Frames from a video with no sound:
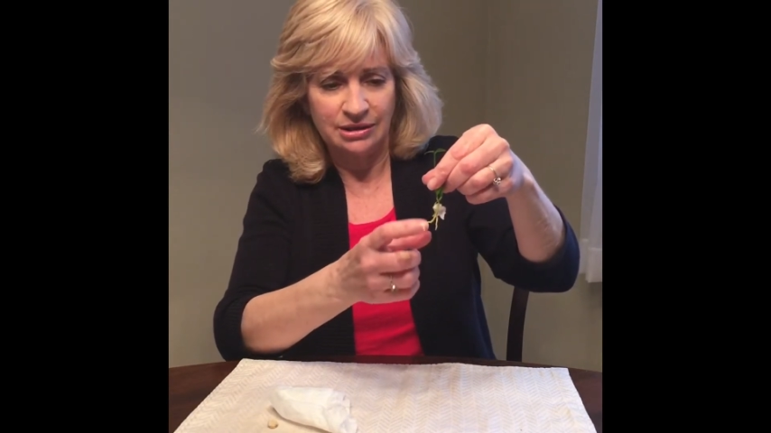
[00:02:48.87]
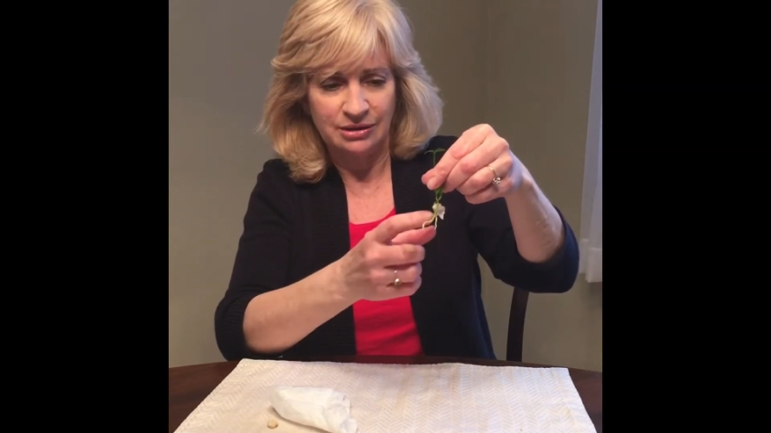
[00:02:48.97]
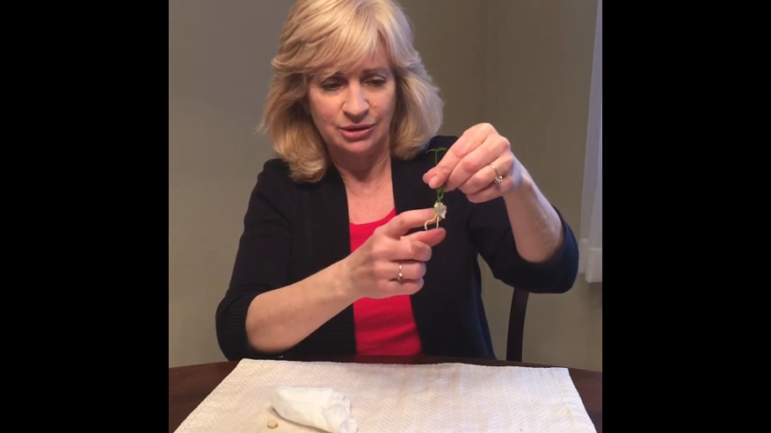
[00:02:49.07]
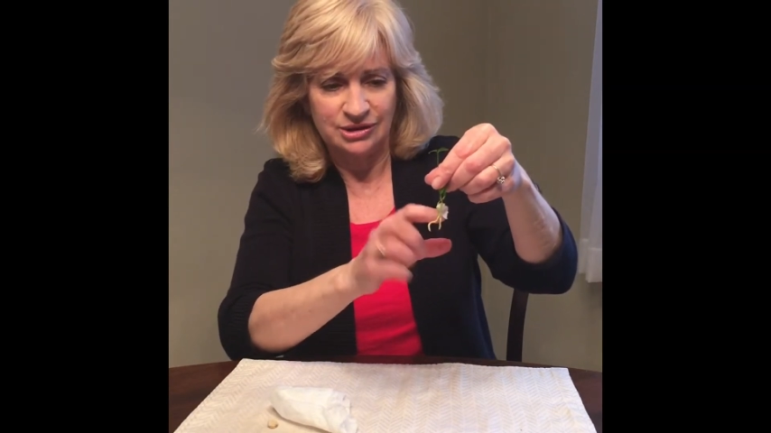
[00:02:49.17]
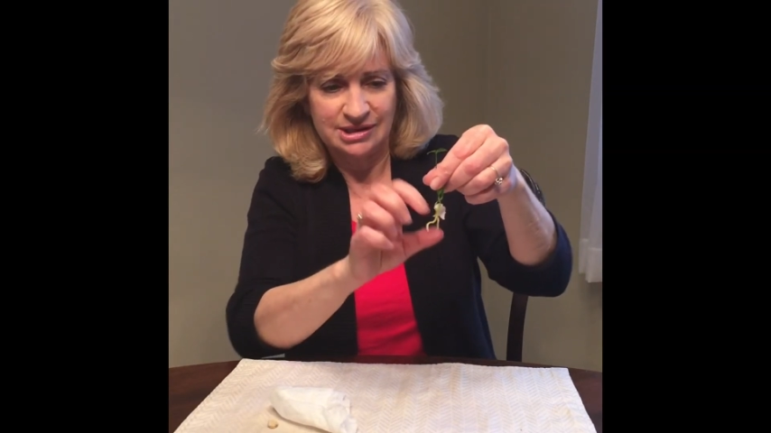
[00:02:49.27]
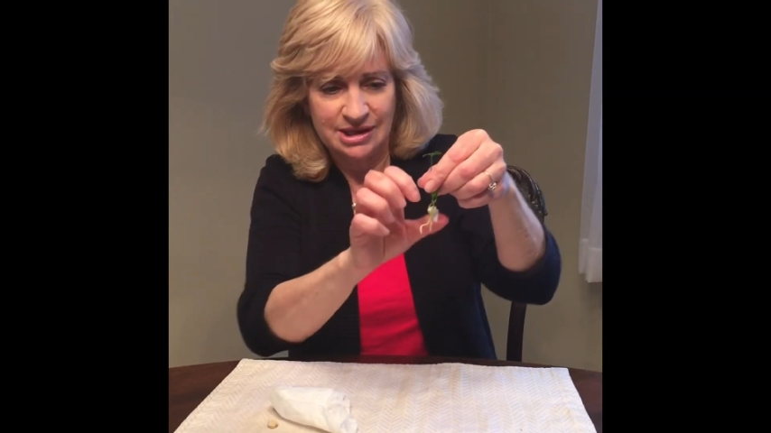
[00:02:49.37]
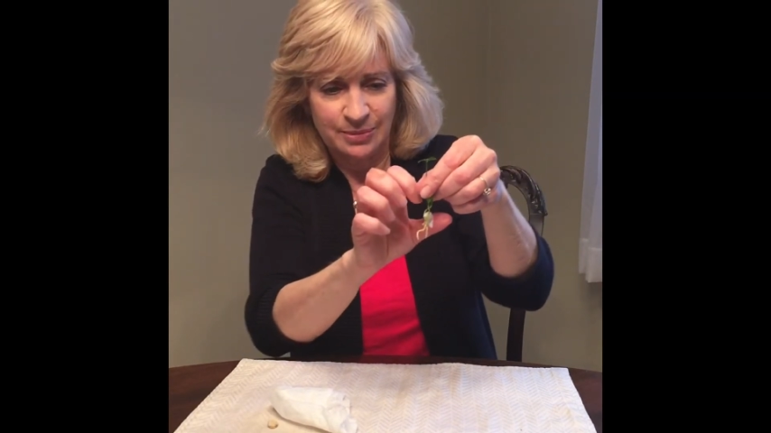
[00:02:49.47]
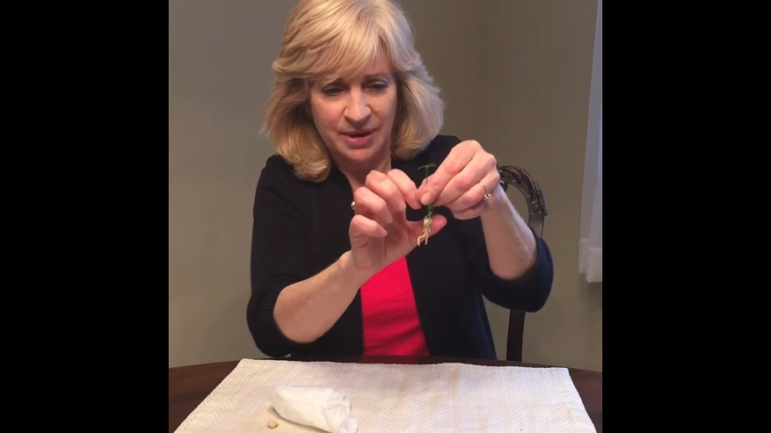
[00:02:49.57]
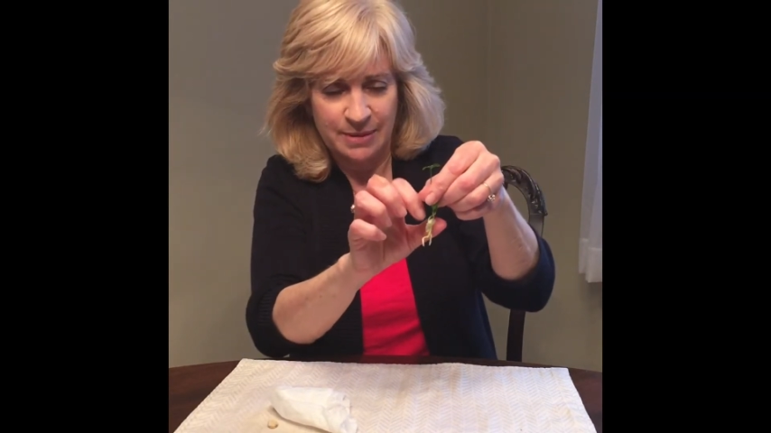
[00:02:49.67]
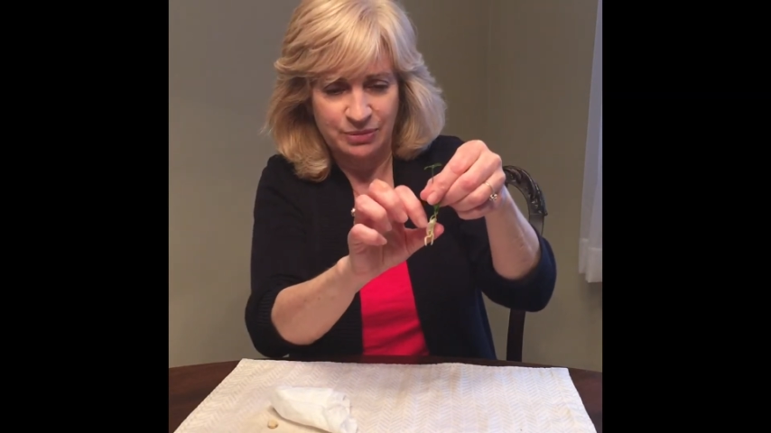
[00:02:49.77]
you can see the
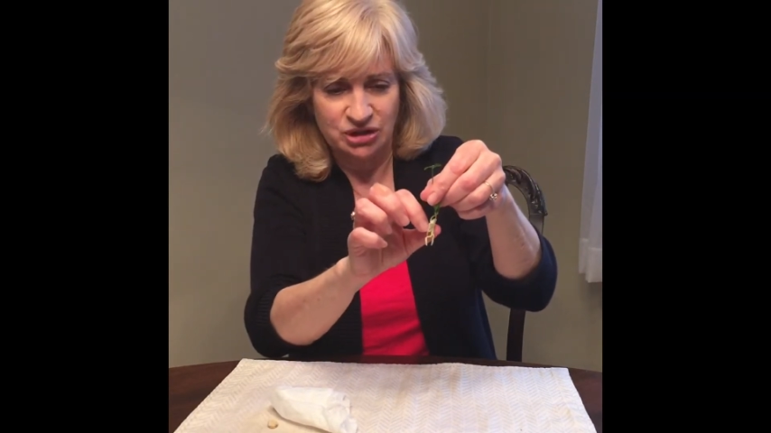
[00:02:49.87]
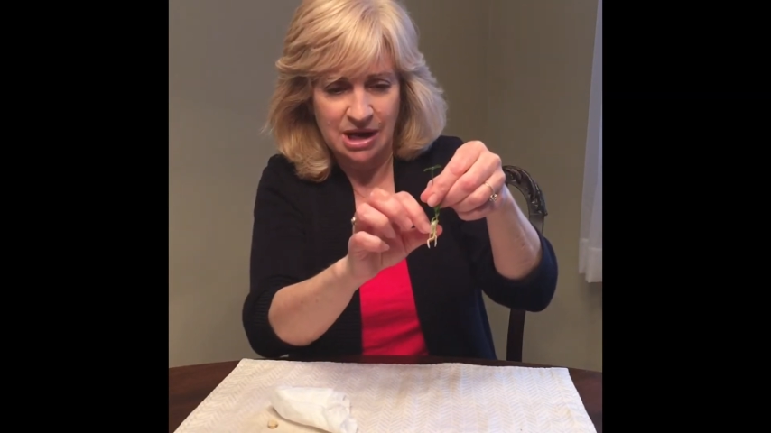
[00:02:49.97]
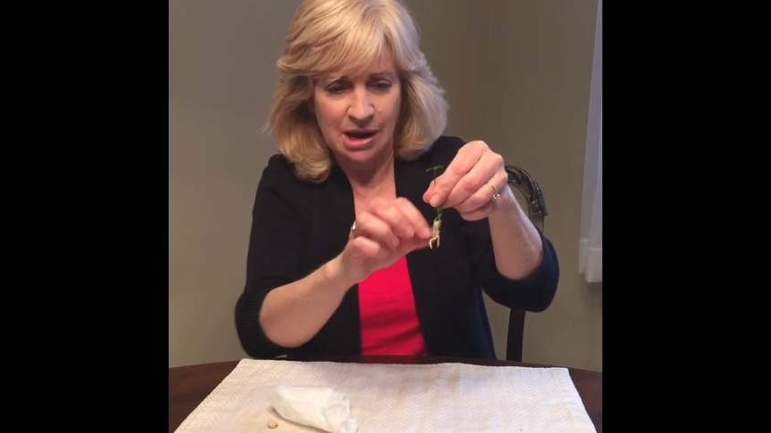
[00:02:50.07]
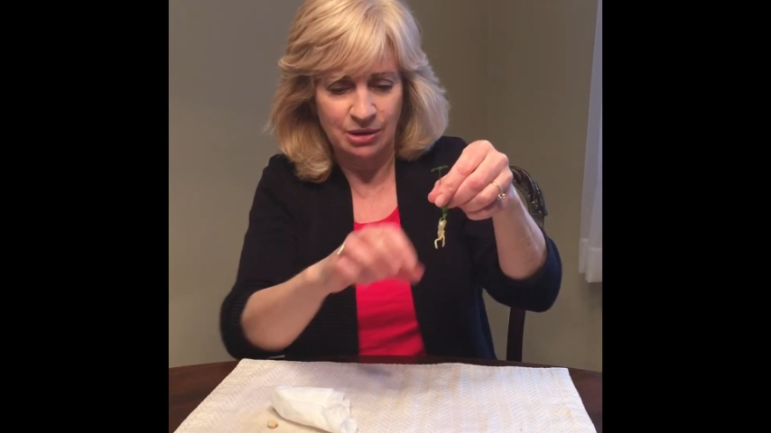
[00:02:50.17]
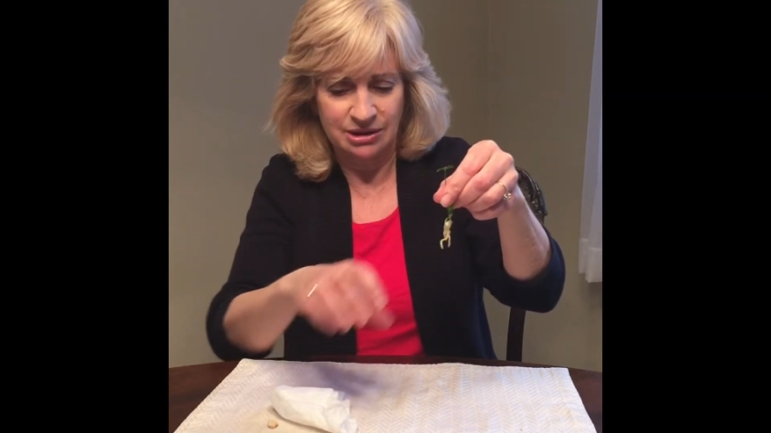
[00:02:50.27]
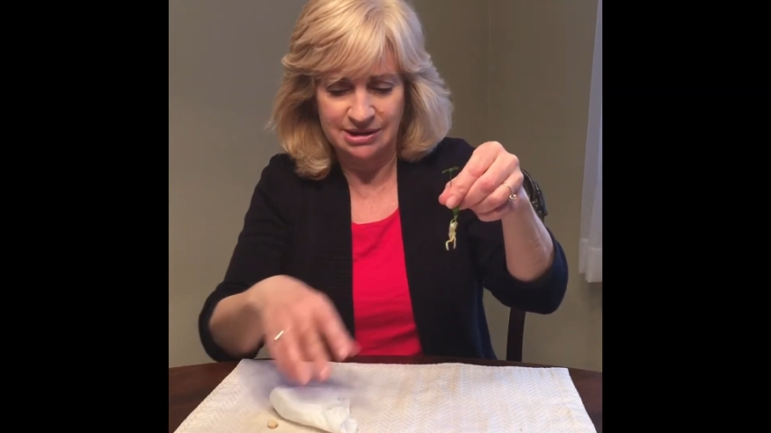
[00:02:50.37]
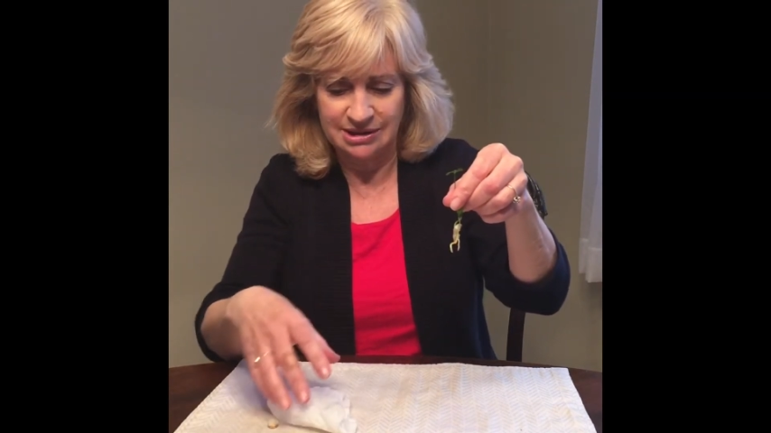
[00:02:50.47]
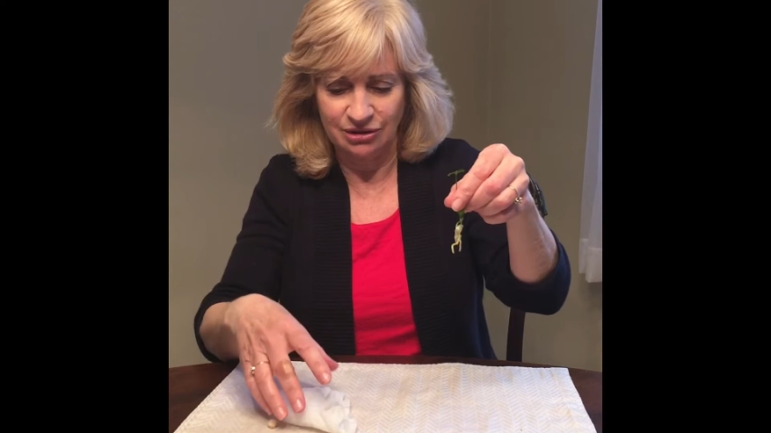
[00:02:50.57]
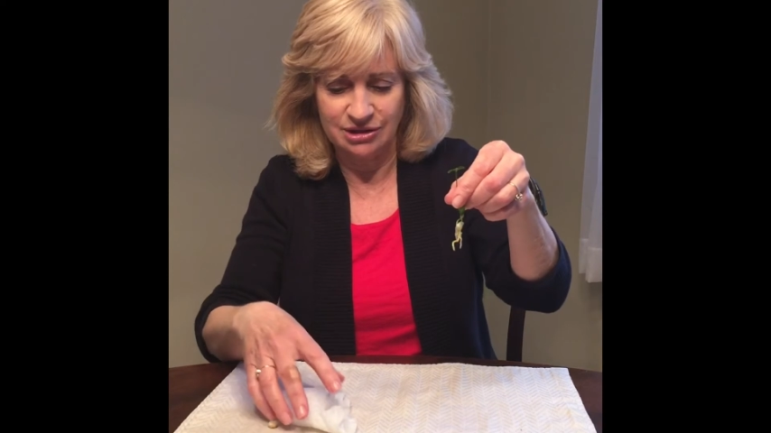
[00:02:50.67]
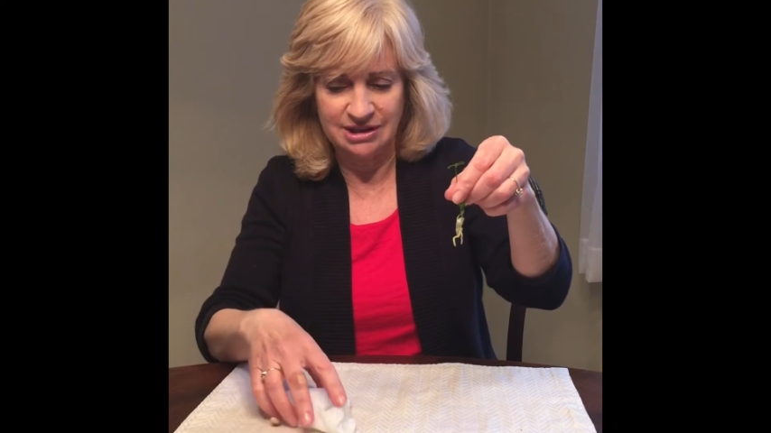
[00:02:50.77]
paper towel is
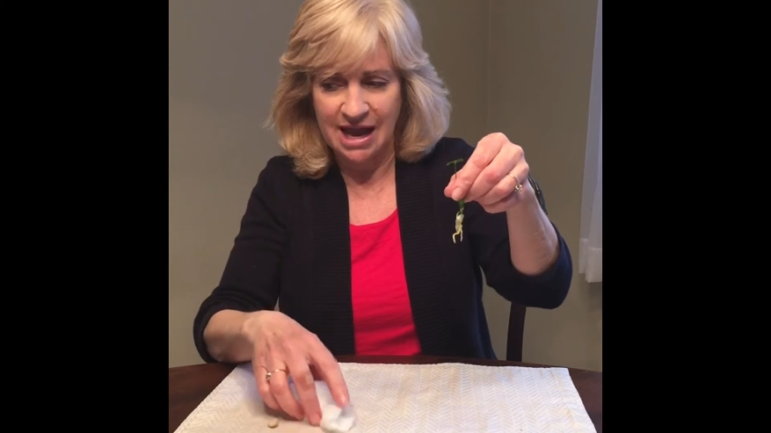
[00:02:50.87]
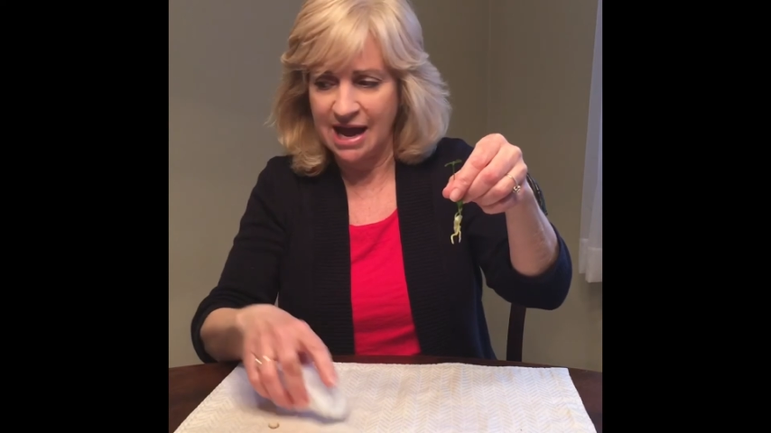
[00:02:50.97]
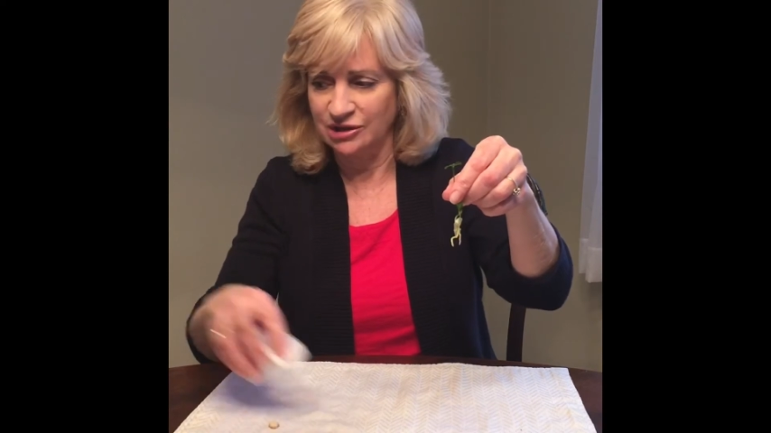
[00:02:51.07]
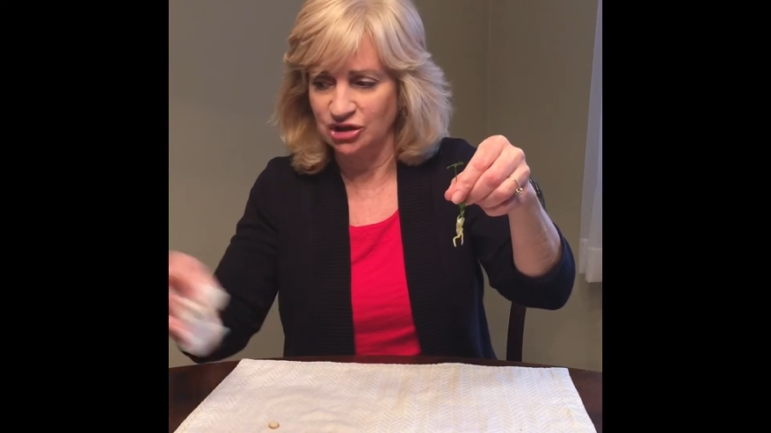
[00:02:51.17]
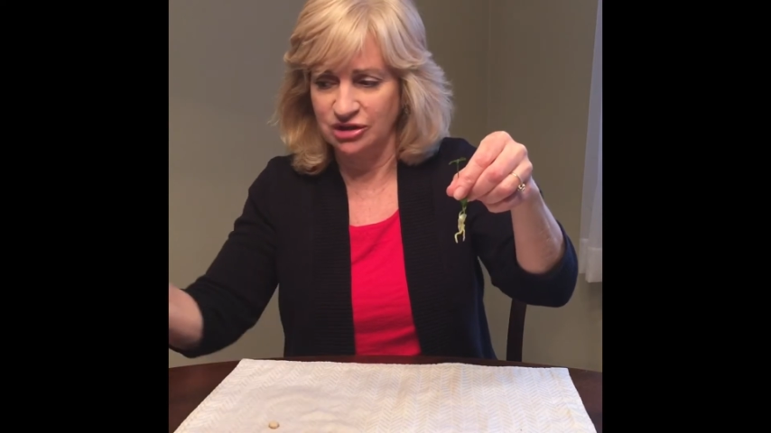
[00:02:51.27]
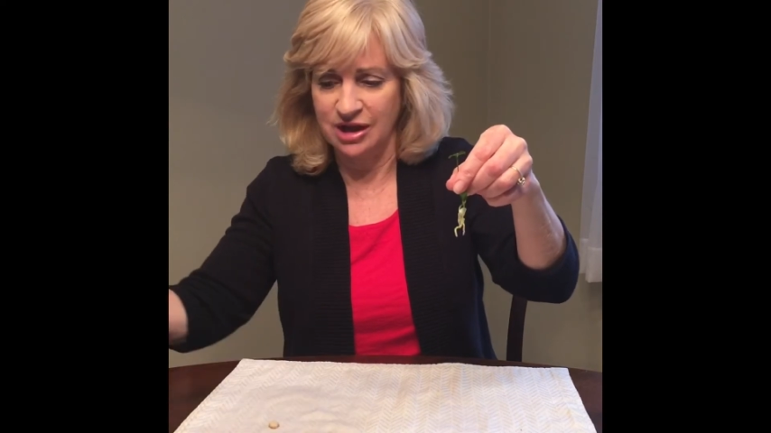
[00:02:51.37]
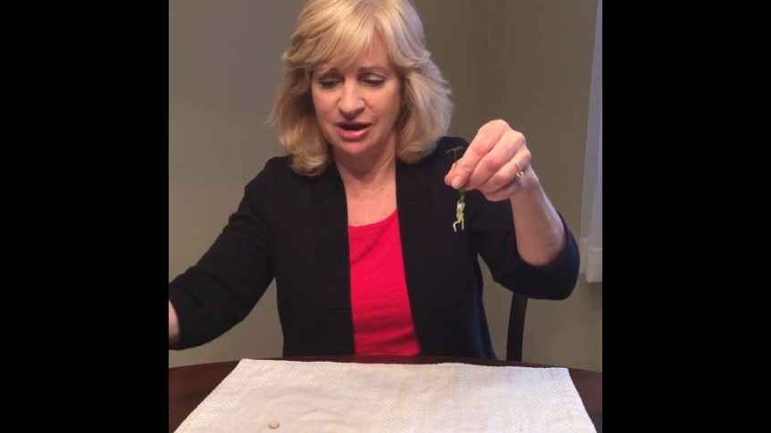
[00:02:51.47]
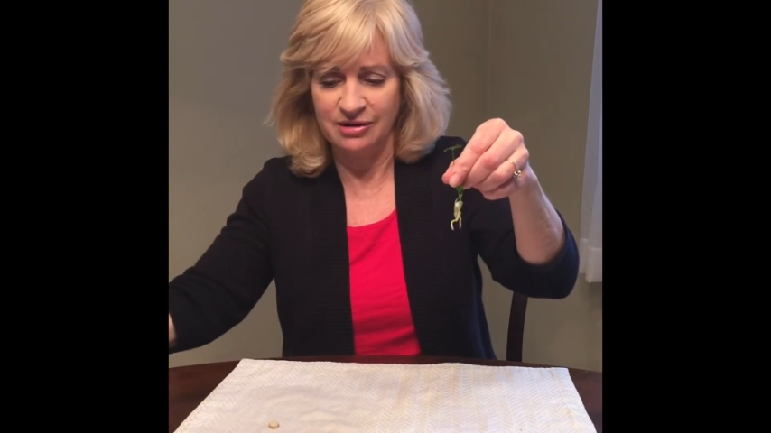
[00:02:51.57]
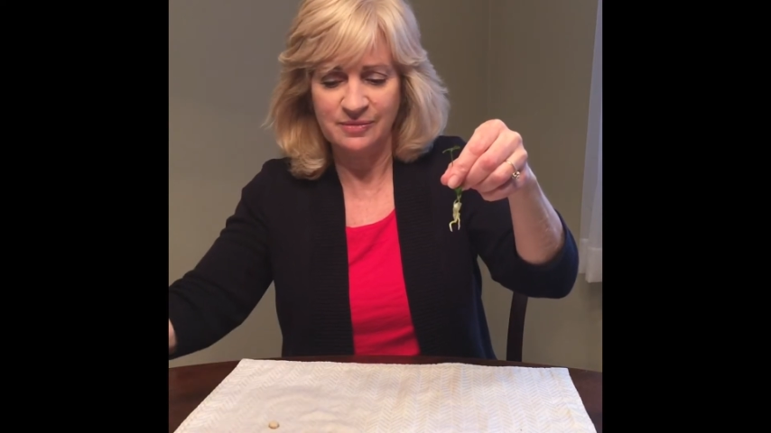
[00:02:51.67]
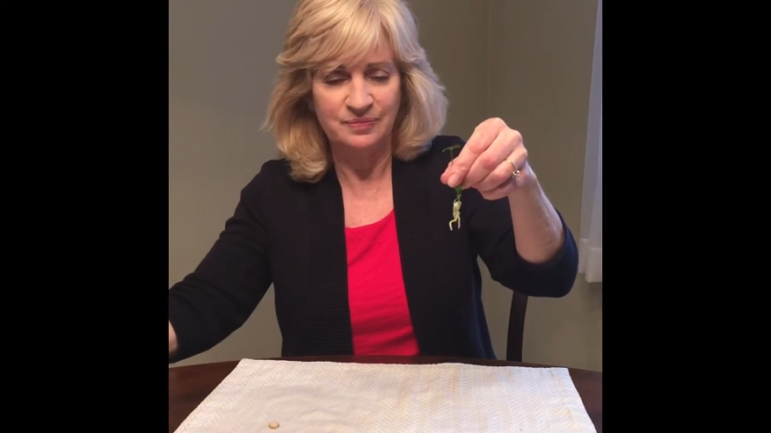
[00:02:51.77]
still attached
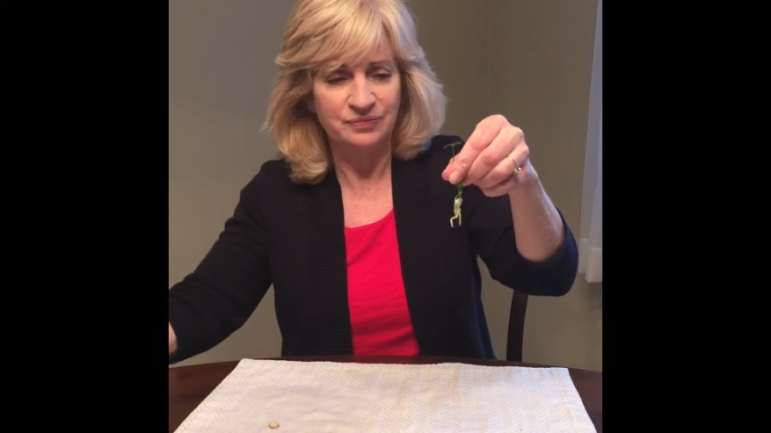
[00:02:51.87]
there.